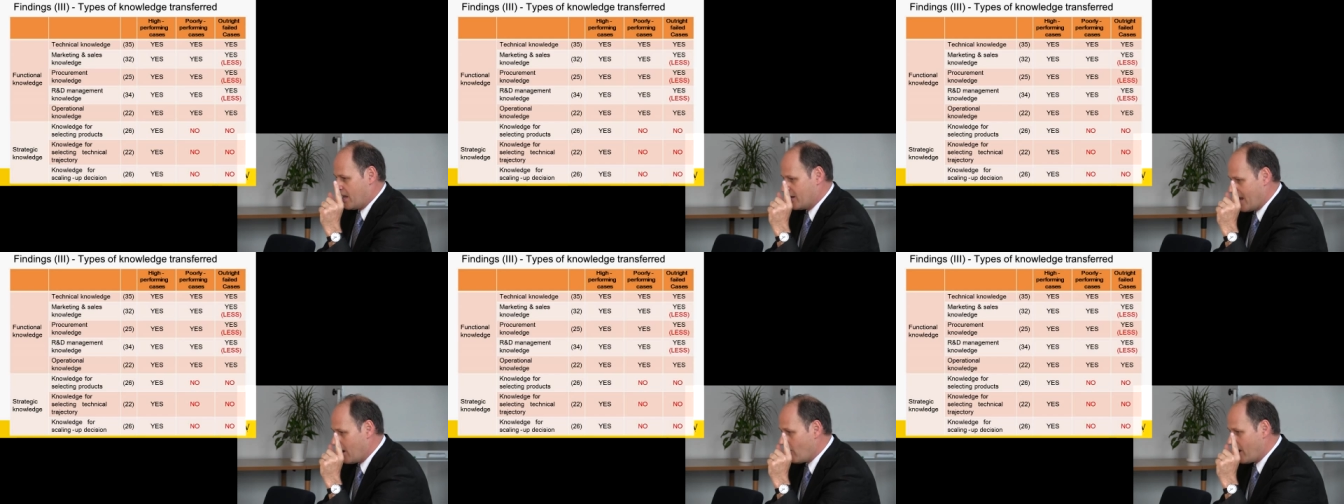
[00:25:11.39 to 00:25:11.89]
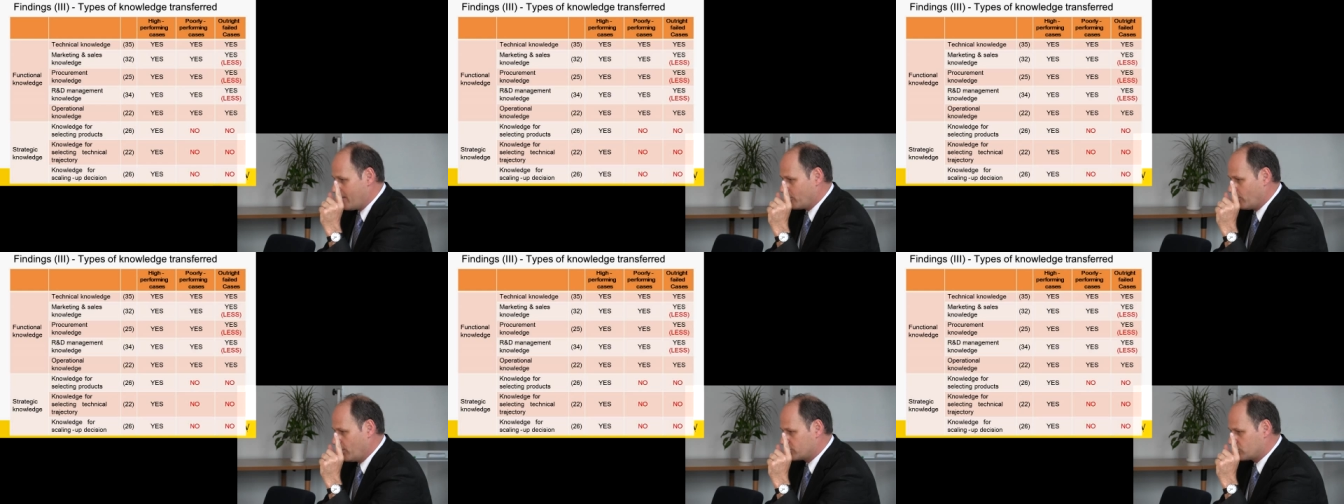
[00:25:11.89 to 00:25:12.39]
And now
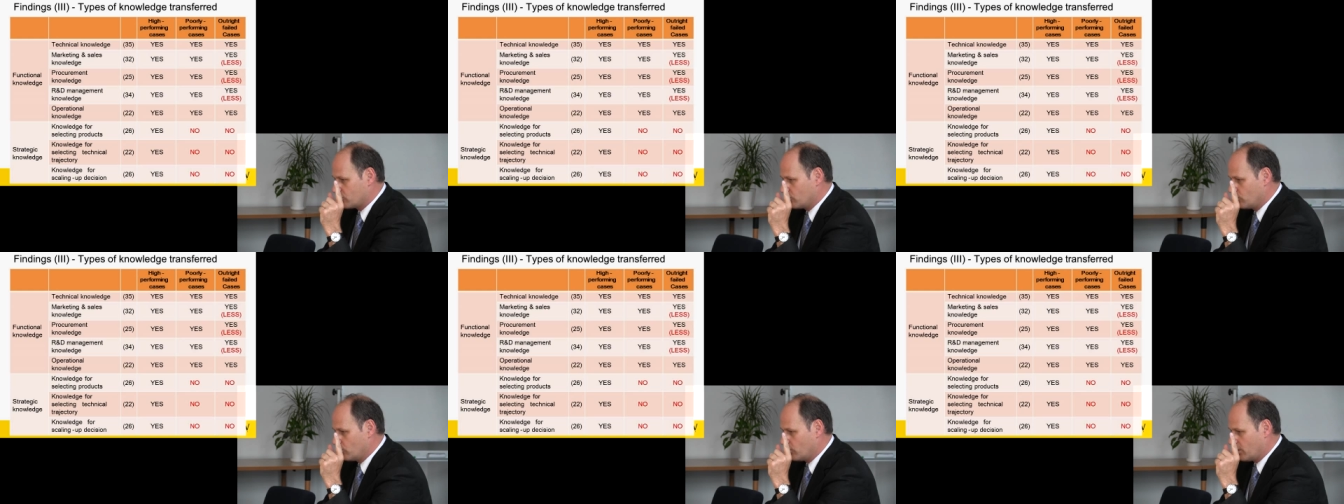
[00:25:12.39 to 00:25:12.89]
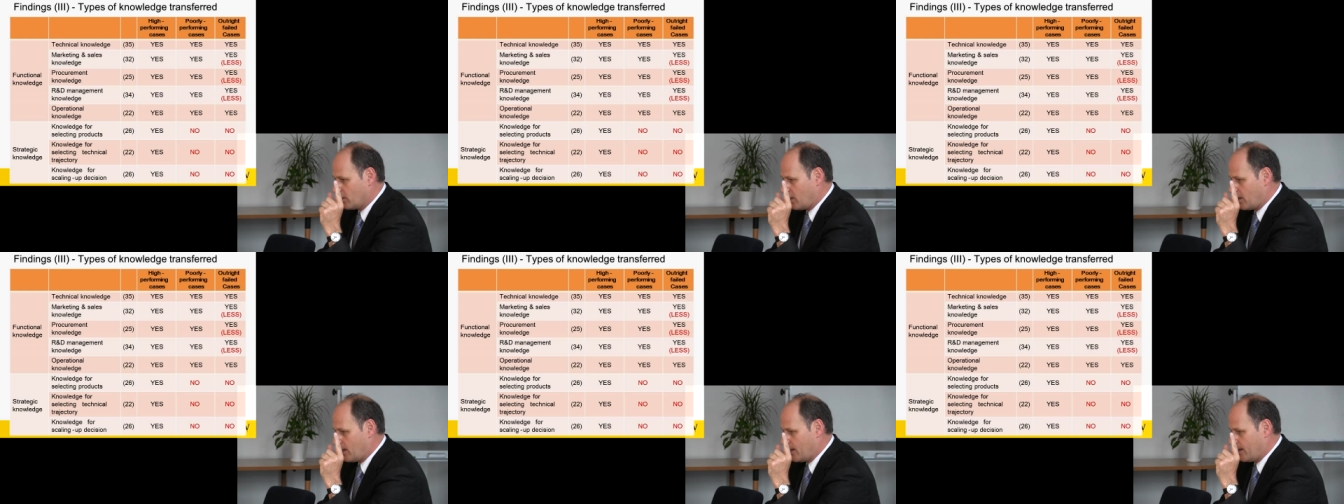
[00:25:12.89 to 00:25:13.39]
I'm going
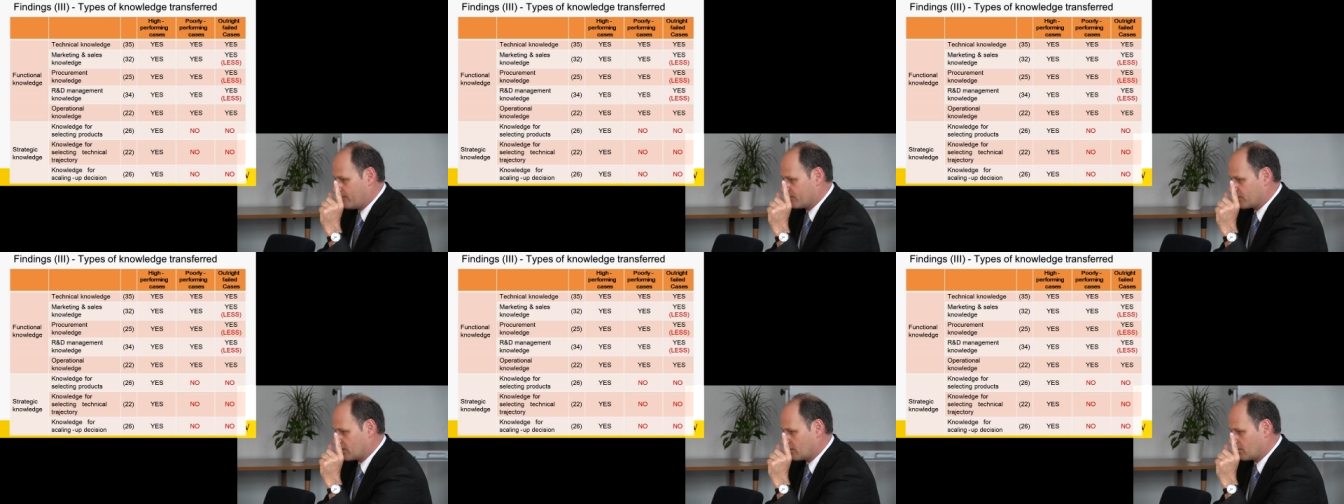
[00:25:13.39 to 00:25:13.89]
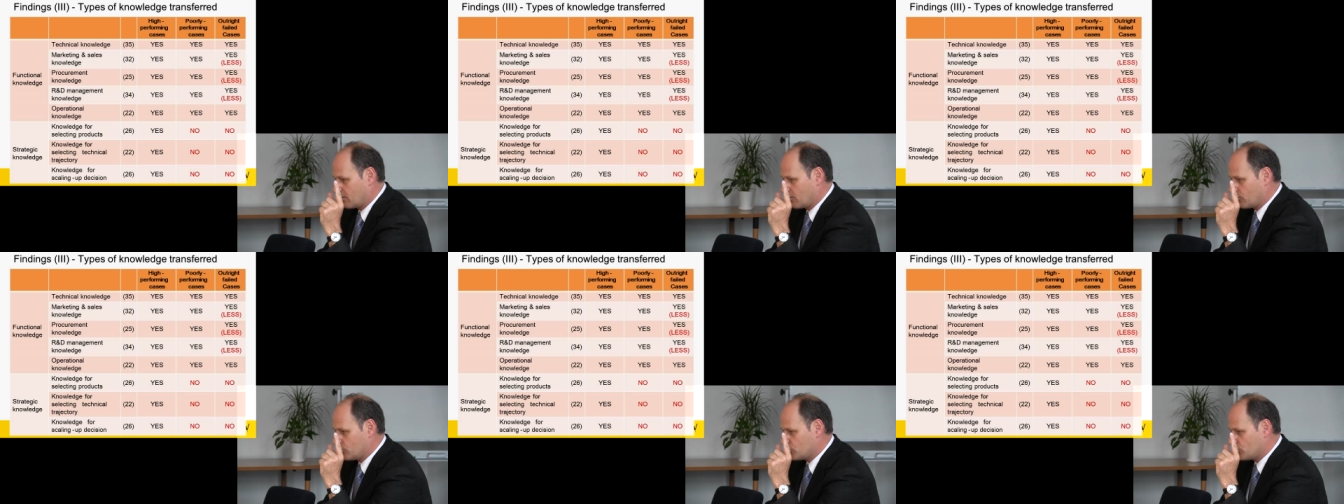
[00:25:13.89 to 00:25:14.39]
to
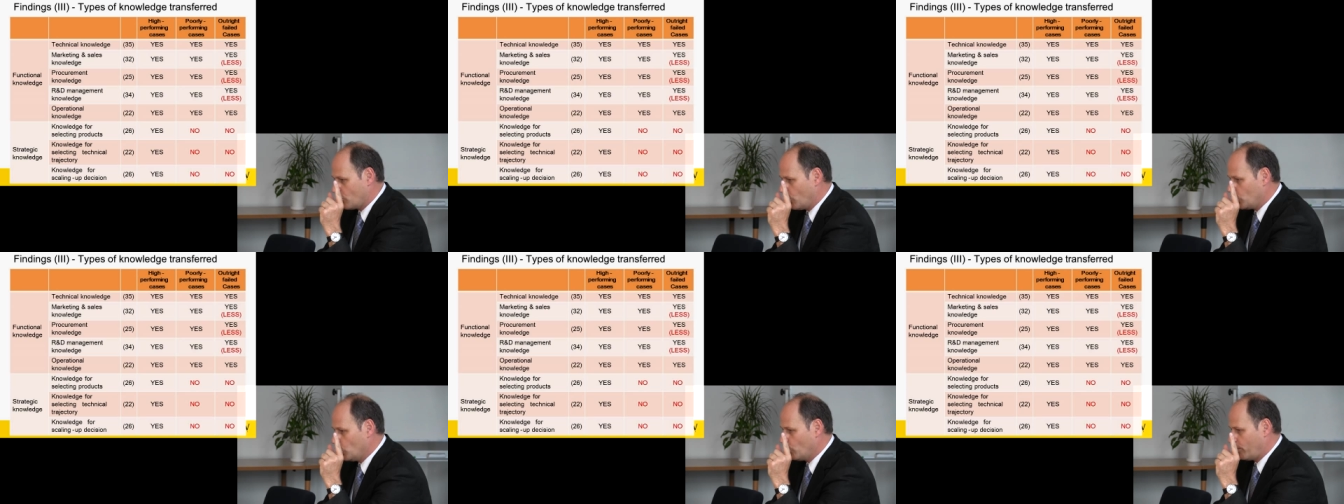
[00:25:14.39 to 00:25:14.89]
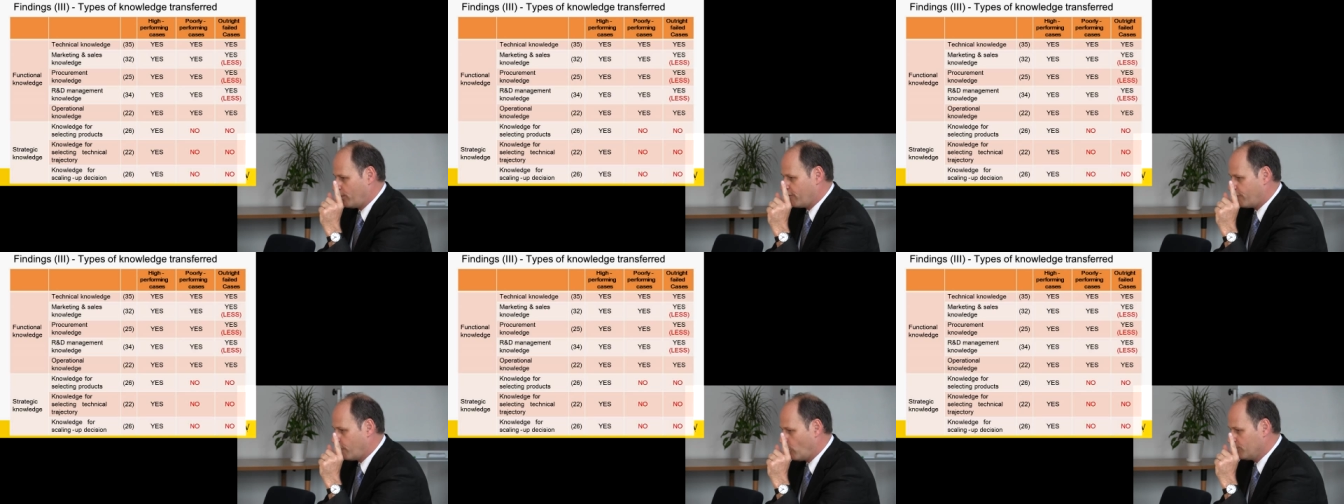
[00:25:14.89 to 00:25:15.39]
show you what we
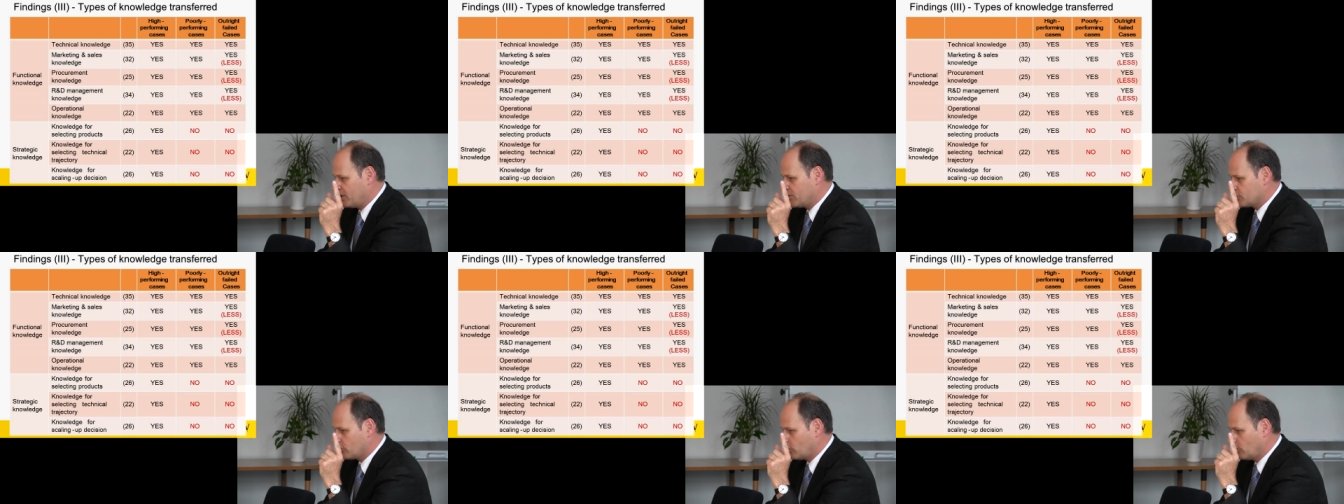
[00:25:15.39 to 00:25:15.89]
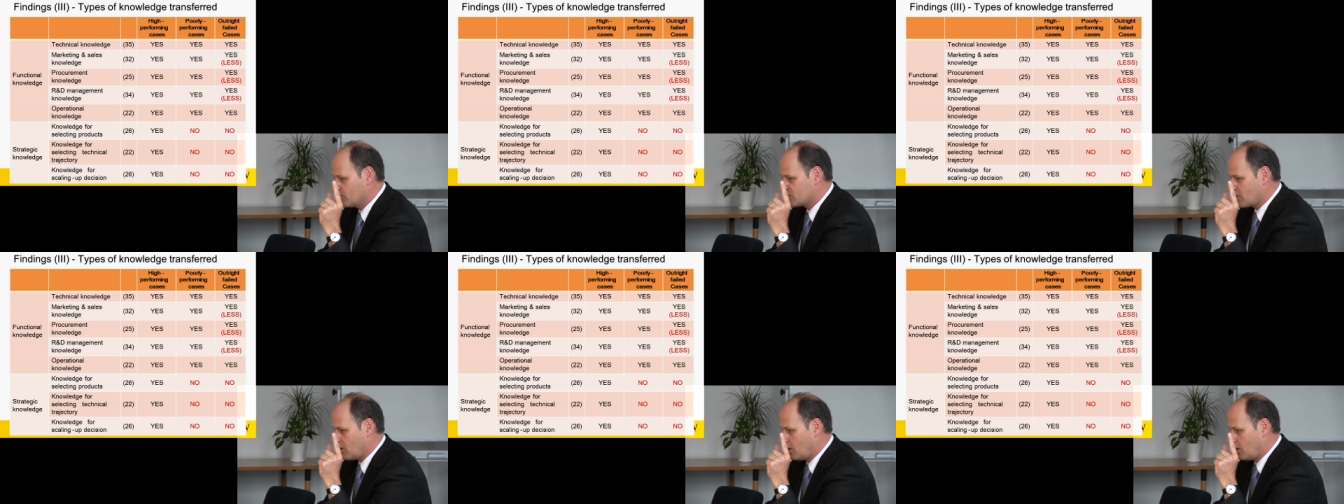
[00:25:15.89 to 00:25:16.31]
formed in terms